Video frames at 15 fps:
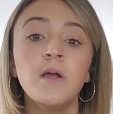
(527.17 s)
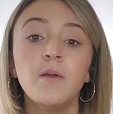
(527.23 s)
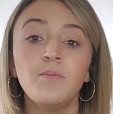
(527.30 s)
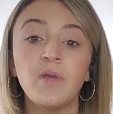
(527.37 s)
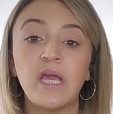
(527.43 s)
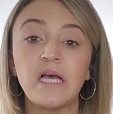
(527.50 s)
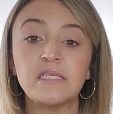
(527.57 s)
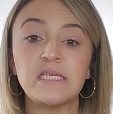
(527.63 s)

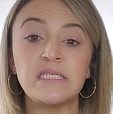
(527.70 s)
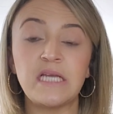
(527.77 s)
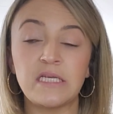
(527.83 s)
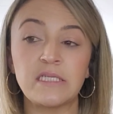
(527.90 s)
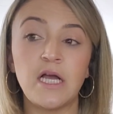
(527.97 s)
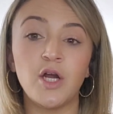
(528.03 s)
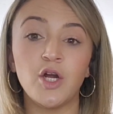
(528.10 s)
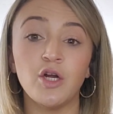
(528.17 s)
because it does
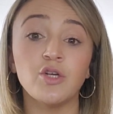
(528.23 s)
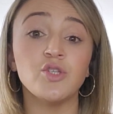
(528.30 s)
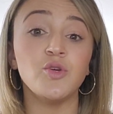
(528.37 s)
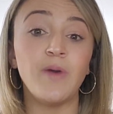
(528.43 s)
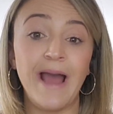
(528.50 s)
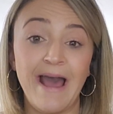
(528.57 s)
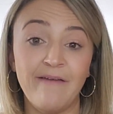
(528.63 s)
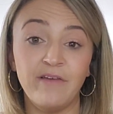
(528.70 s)
not hurt to
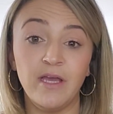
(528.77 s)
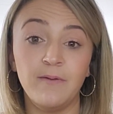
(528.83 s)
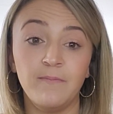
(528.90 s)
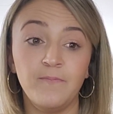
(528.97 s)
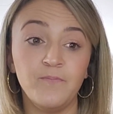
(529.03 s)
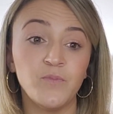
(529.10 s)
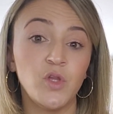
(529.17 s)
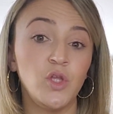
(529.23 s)
have it.
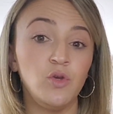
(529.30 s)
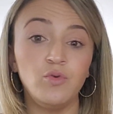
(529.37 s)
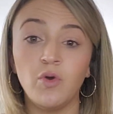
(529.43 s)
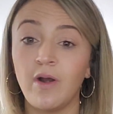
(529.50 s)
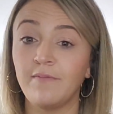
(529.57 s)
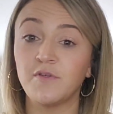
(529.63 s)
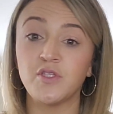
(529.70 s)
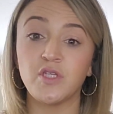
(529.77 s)
You don't
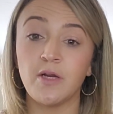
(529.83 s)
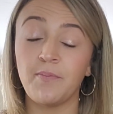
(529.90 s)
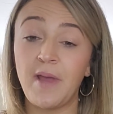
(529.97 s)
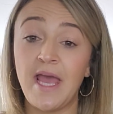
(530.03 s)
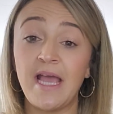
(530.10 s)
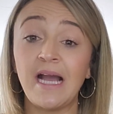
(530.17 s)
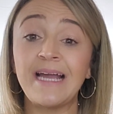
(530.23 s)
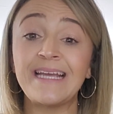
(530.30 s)
have to start
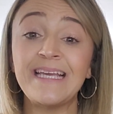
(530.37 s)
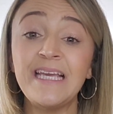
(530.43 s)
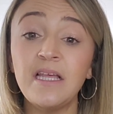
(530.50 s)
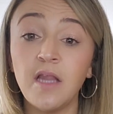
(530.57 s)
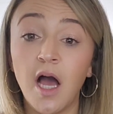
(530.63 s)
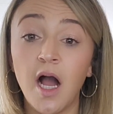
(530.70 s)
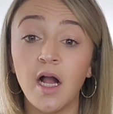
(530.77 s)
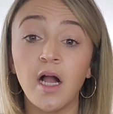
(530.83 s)
paying on a
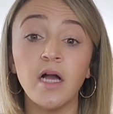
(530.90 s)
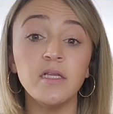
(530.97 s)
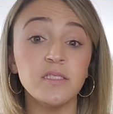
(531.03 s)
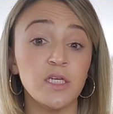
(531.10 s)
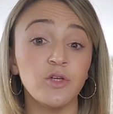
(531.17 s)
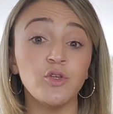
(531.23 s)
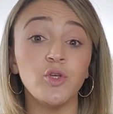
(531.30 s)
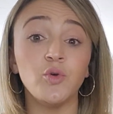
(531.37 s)
HELOC
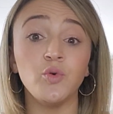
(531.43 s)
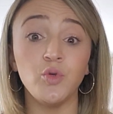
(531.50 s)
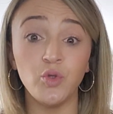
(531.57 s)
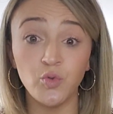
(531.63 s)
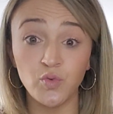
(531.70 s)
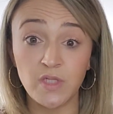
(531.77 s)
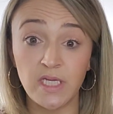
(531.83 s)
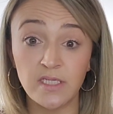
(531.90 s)
until you
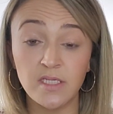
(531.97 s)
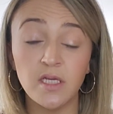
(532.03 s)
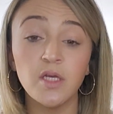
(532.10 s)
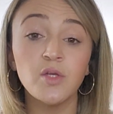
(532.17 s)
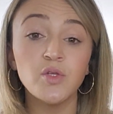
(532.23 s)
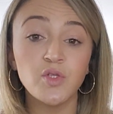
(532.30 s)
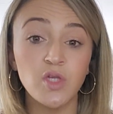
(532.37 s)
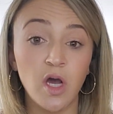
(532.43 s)
use it.
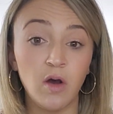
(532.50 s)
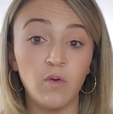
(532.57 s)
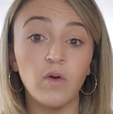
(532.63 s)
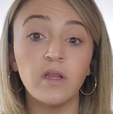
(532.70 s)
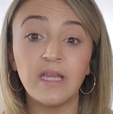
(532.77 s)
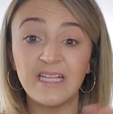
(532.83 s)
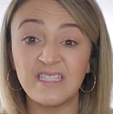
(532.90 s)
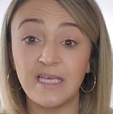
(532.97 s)
So
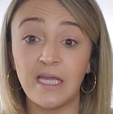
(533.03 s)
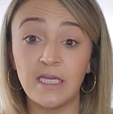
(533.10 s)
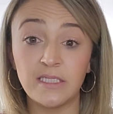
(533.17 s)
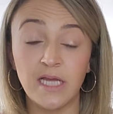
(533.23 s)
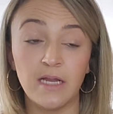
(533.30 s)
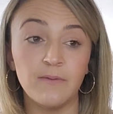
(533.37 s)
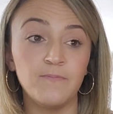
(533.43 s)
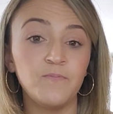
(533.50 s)
let's get it
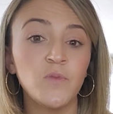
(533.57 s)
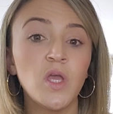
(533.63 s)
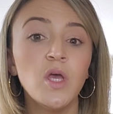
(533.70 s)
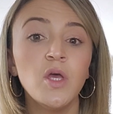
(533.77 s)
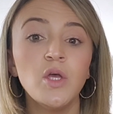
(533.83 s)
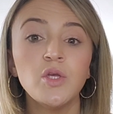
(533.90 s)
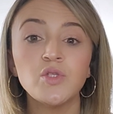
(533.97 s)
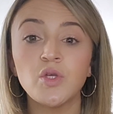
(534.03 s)
done.
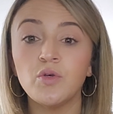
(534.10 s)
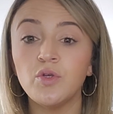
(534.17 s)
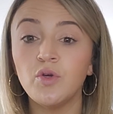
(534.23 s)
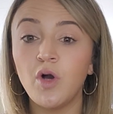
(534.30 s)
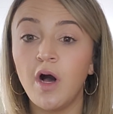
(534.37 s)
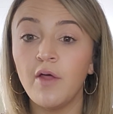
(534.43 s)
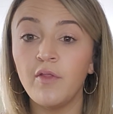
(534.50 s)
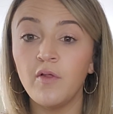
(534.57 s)
So you
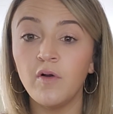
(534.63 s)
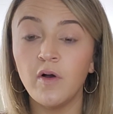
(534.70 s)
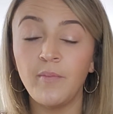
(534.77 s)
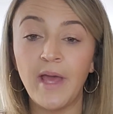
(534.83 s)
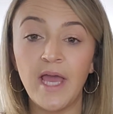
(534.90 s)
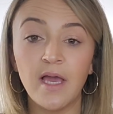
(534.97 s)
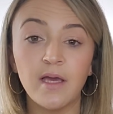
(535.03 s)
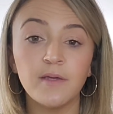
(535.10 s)
call the local
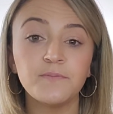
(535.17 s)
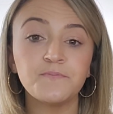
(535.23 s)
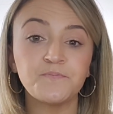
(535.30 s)
bank.